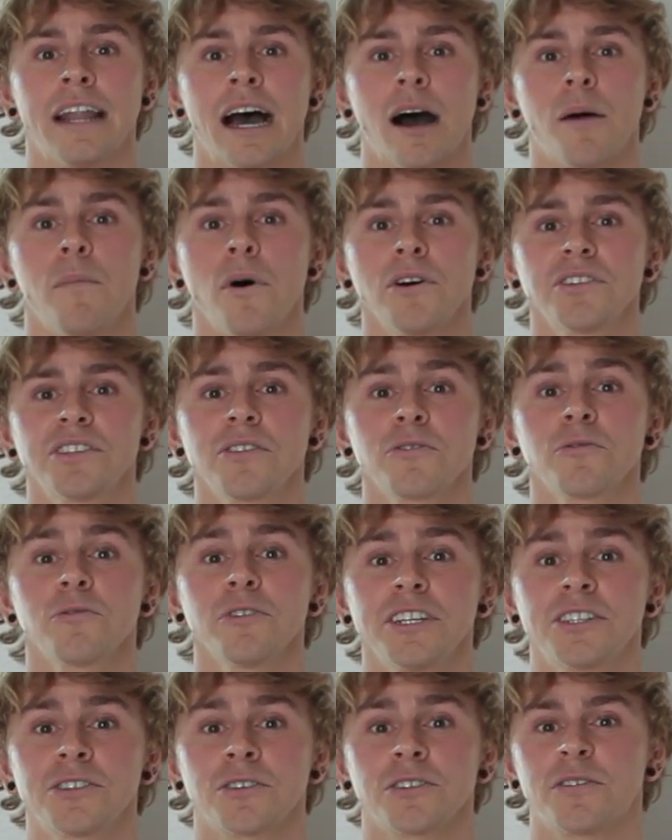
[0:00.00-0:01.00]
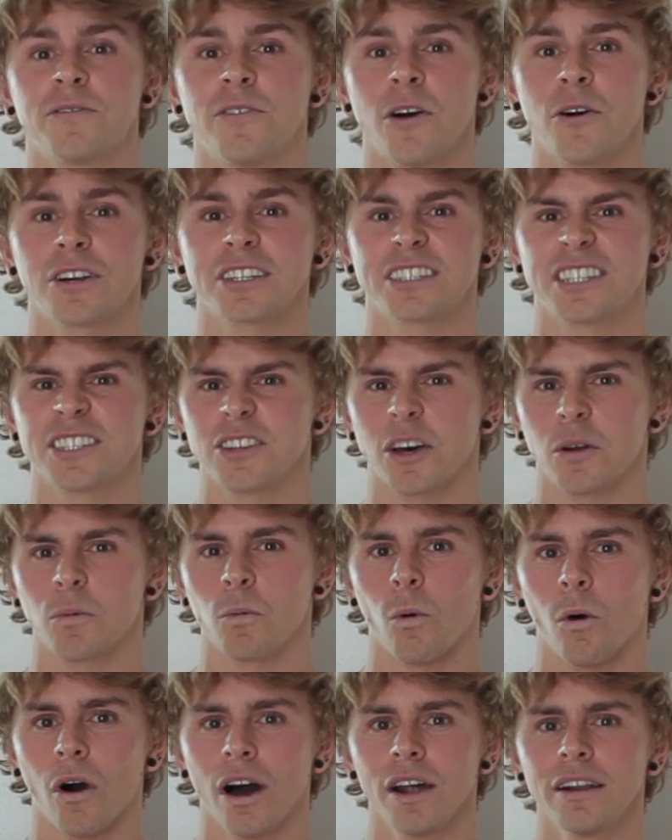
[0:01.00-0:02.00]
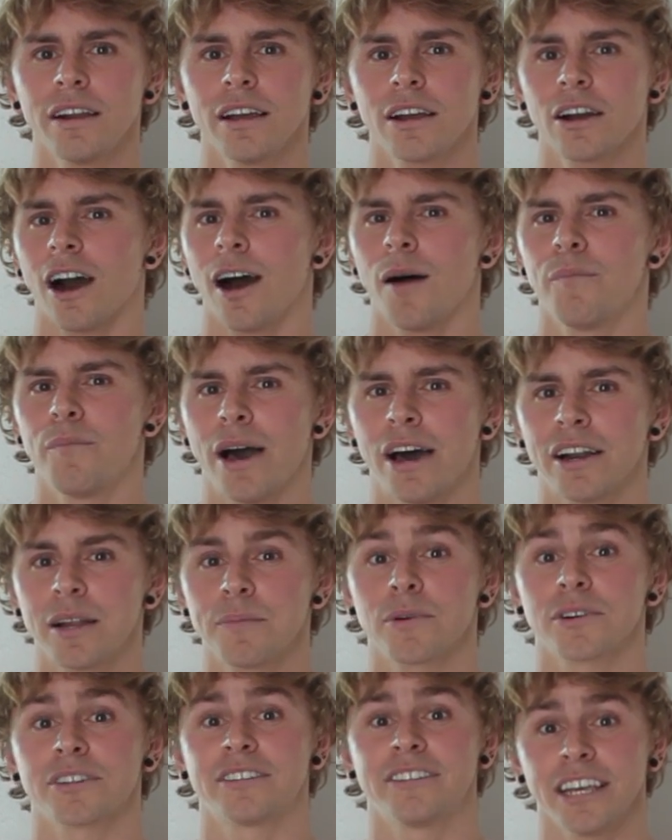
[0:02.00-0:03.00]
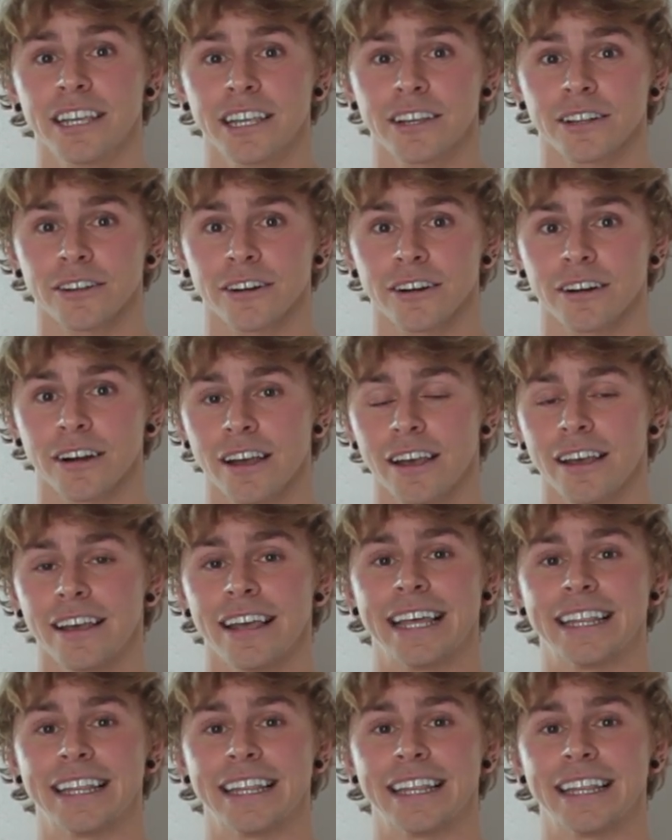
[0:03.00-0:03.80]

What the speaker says: Now, most of the research focuses on one compound in particular